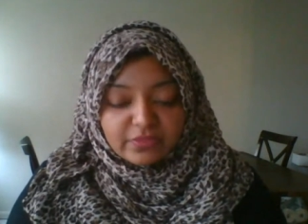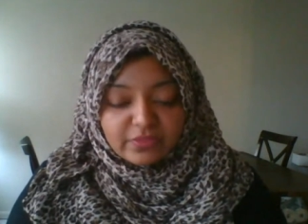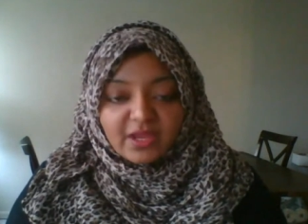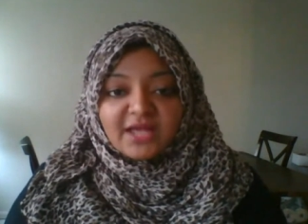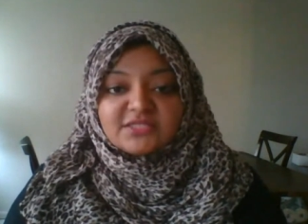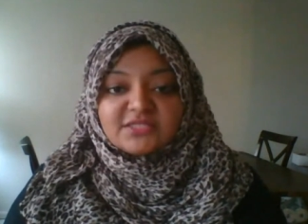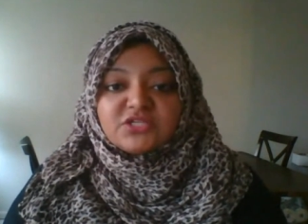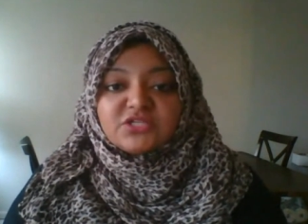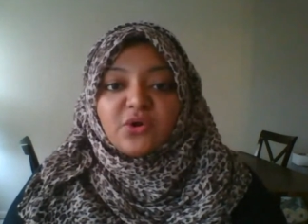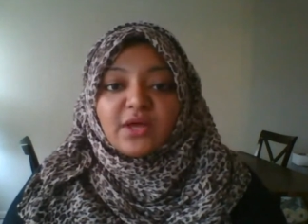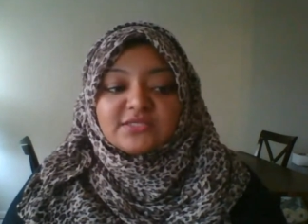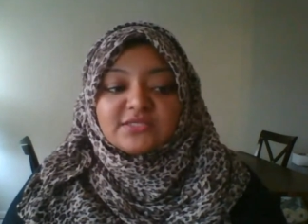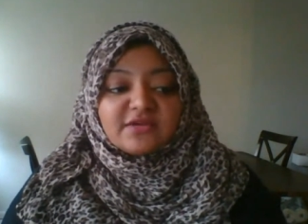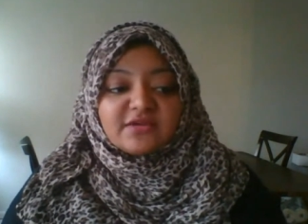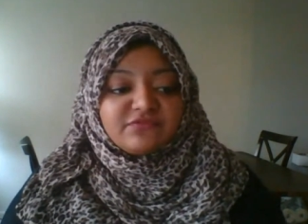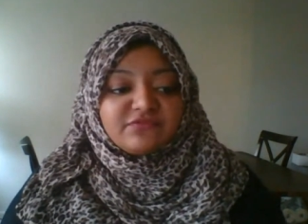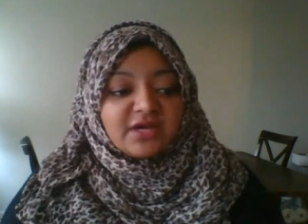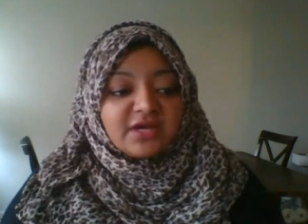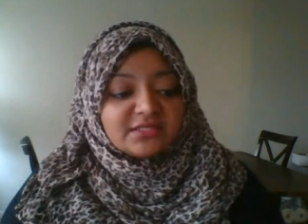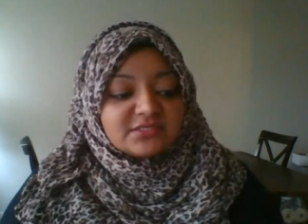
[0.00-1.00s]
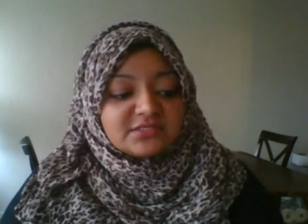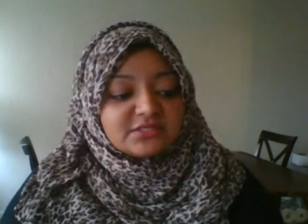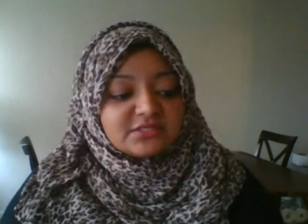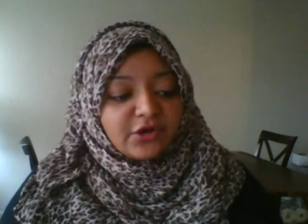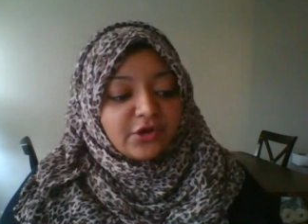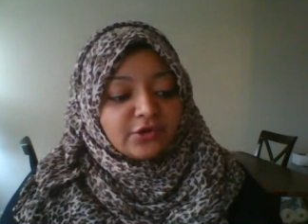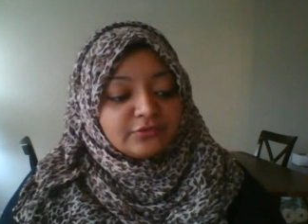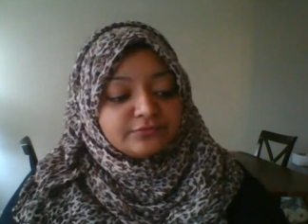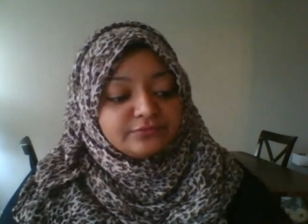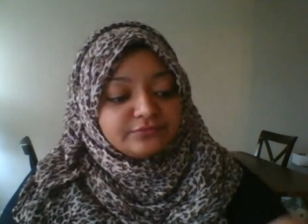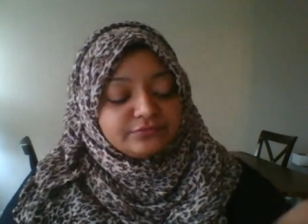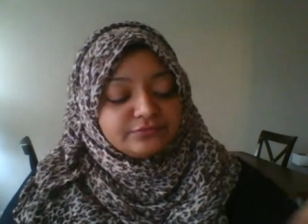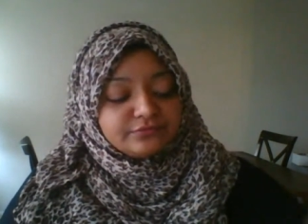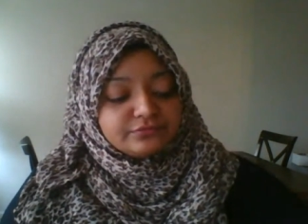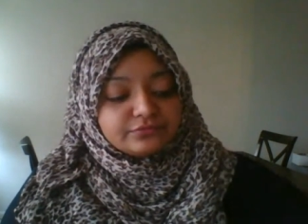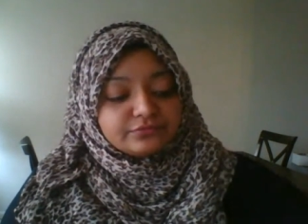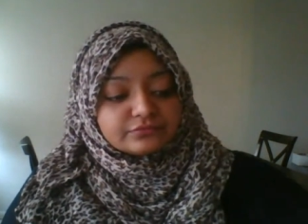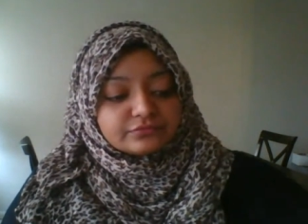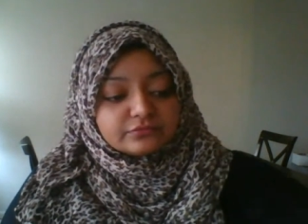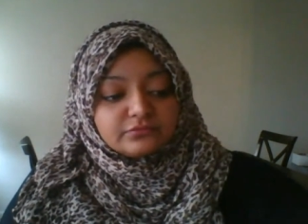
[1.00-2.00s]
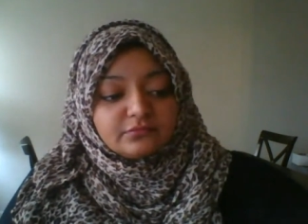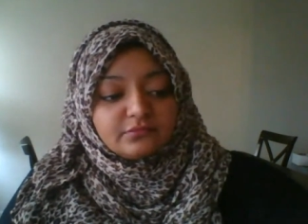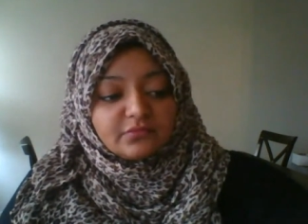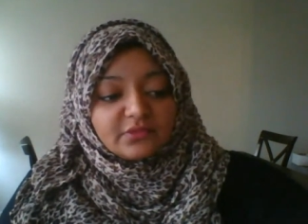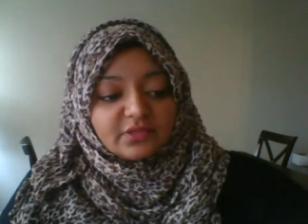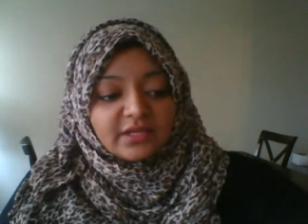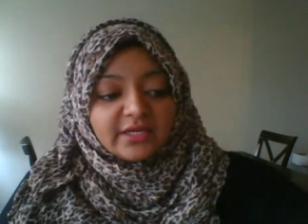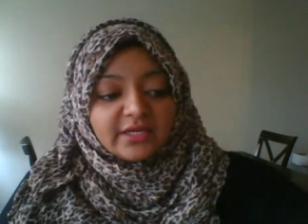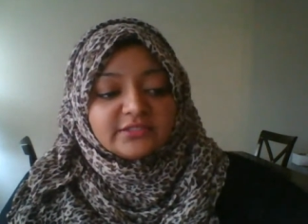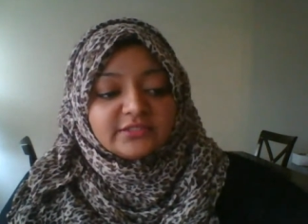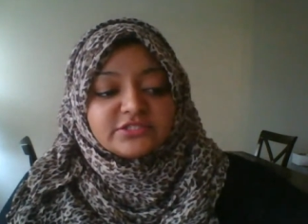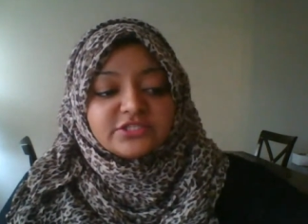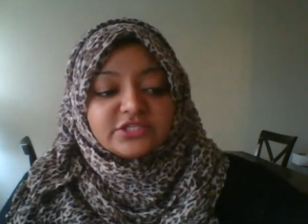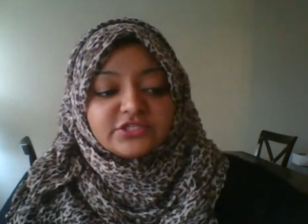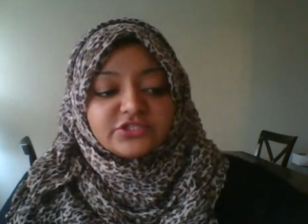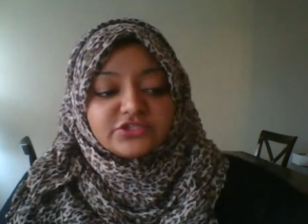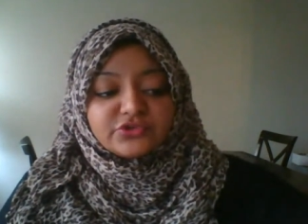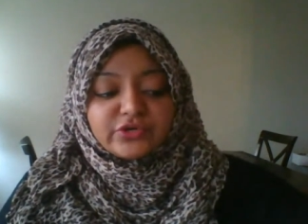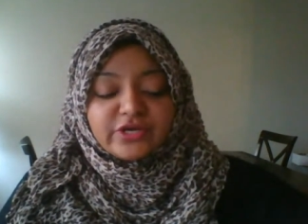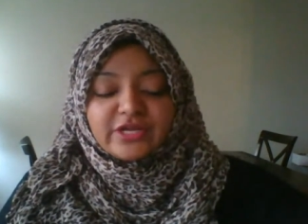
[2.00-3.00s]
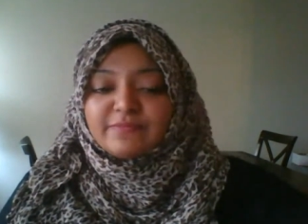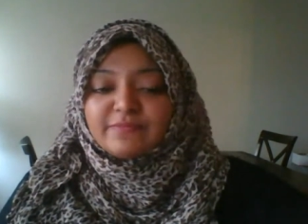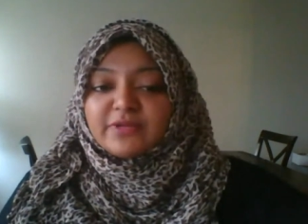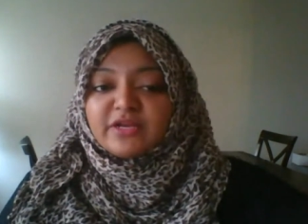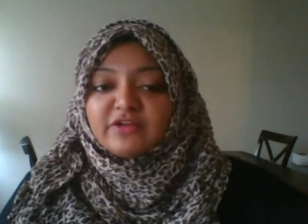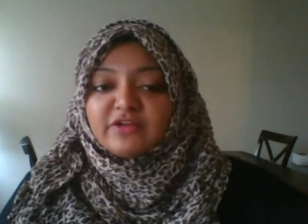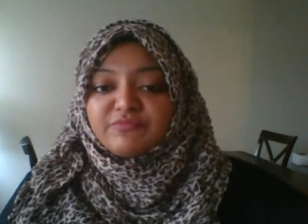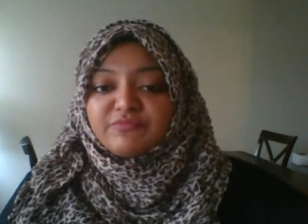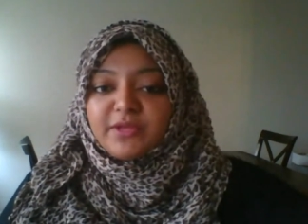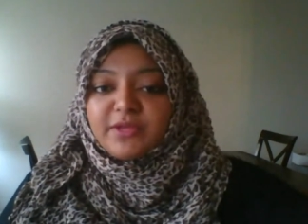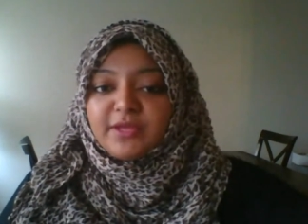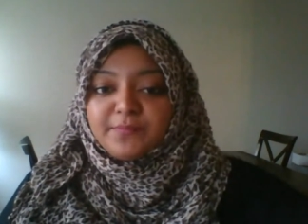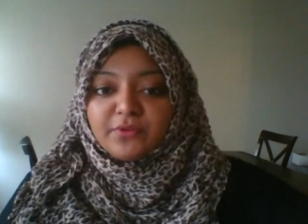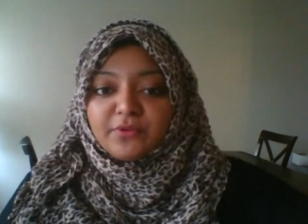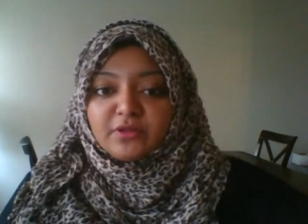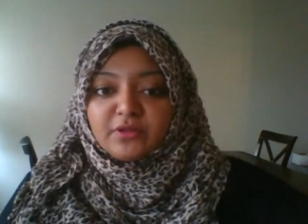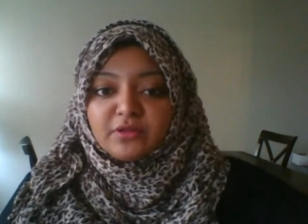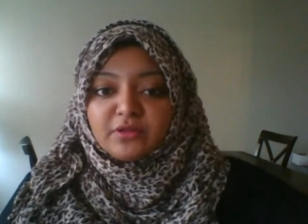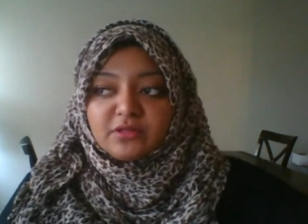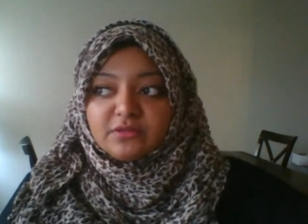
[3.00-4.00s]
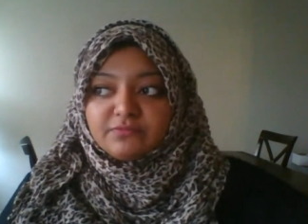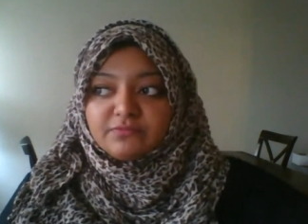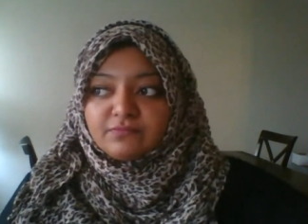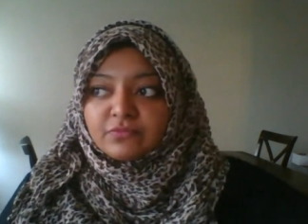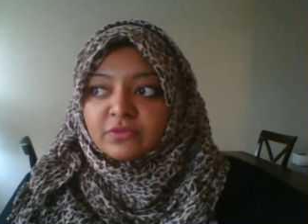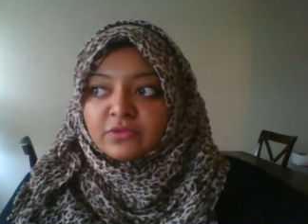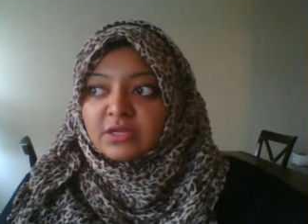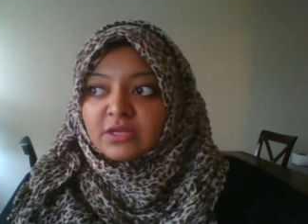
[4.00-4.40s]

And so as I've done so, it's the treatment of people